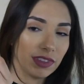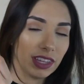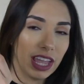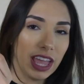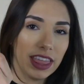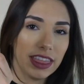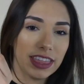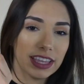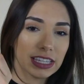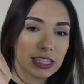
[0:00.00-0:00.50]

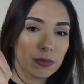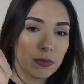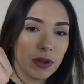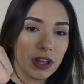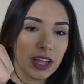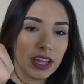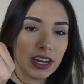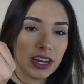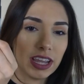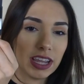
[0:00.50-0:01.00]
This
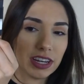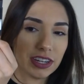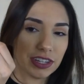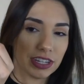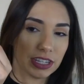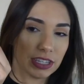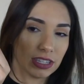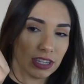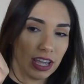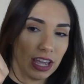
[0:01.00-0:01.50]
one
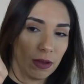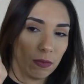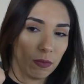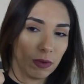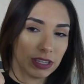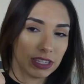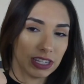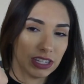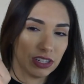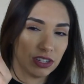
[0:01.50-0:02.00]
just, it
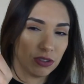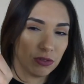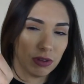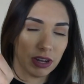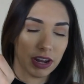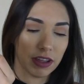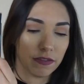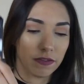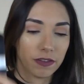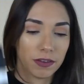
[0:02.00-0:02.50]
wasn't
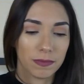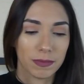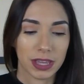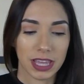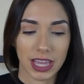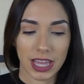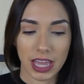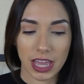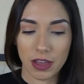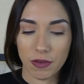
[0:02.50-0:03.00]
doing it for
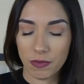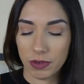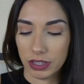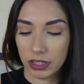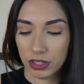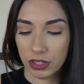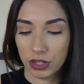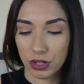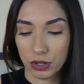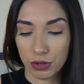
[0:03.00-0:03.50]
me. It
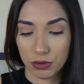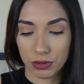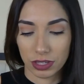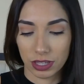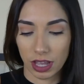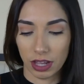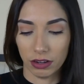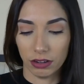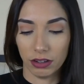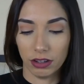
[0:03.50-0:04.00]
was too
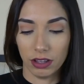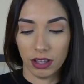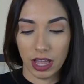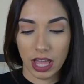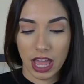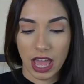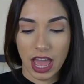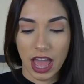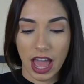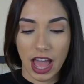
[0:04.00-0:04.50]

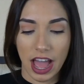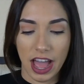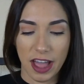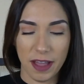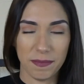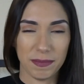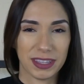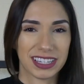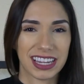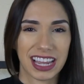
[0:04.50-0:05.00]
subtle.
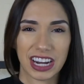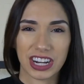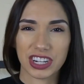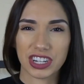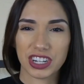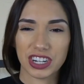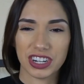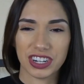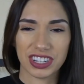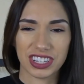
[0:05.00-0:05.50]
The
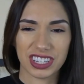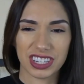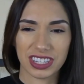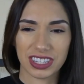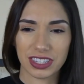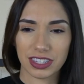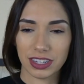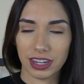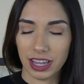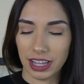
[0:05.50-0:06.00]
texture is
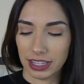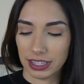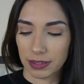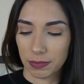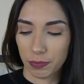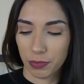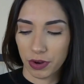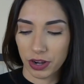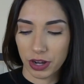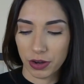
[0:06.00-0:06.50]
just,
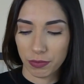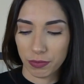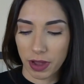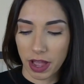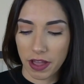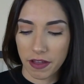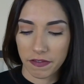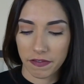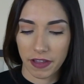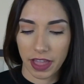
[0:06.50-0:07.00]
it's pretty
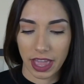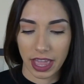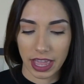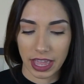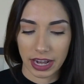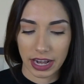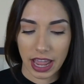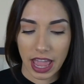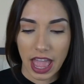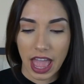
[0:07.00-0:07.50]
rough.
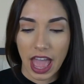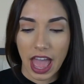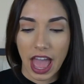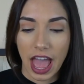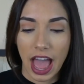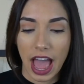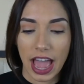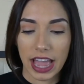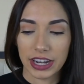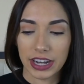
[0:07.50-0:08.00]
And
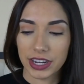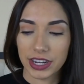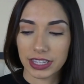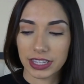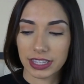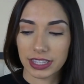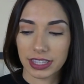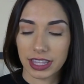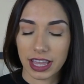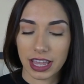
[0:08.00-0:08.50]
I
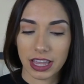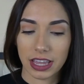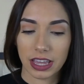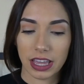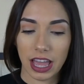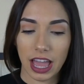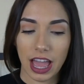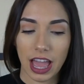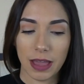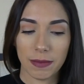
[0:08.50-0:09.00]
just
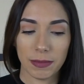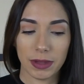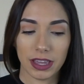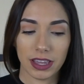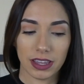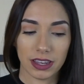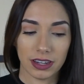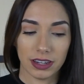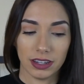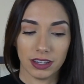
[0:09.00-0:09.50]
think, I
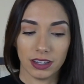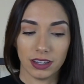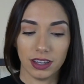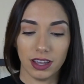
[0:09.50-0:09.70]
mean,